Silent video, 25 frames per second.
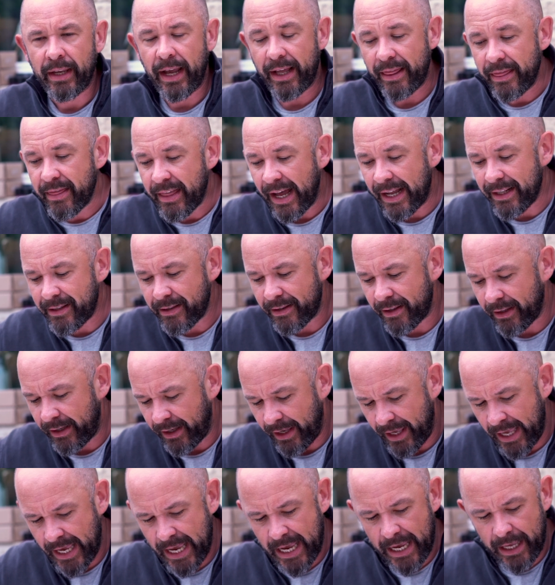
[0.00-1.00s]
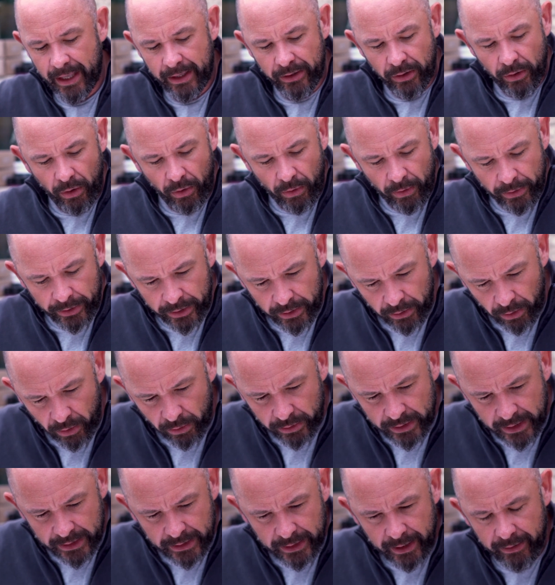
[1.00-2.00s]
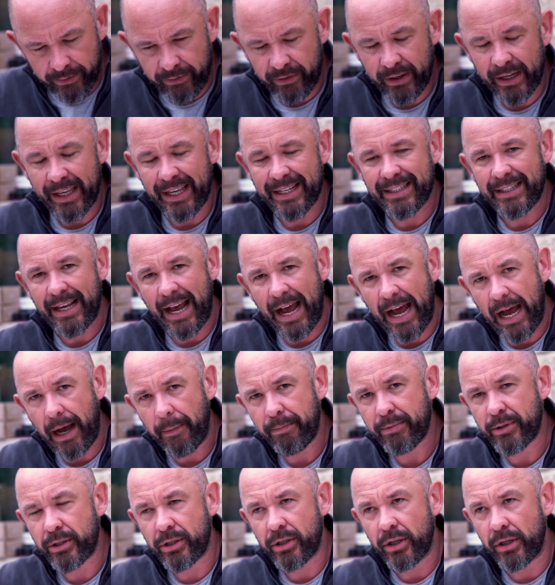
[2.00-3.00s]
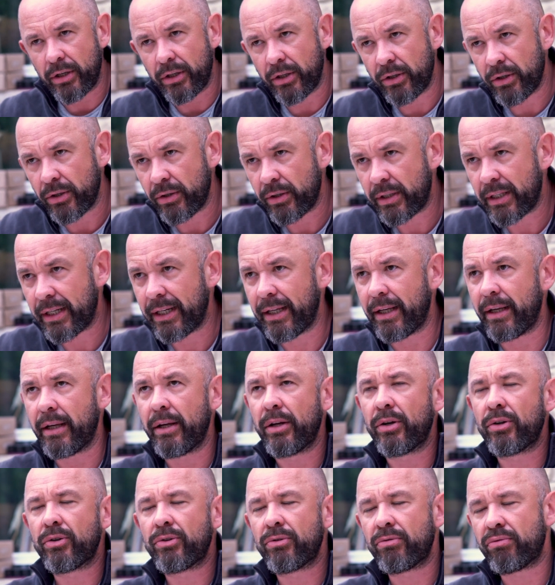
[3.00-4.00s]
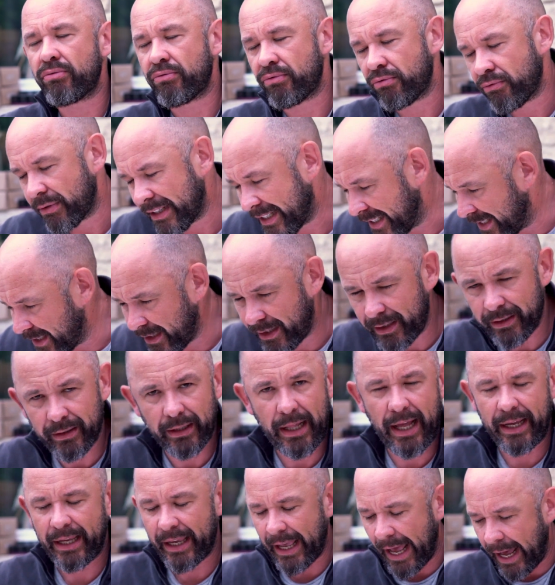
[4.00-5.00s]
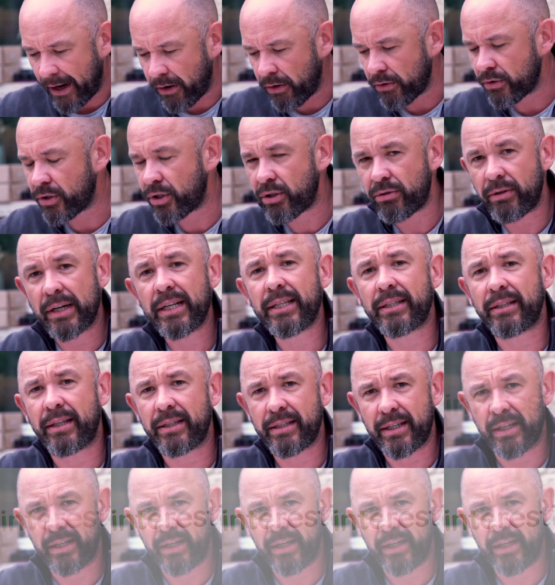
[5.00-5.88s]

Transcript: And that's the key. Your delivery is absolutely critical. I cannot stress this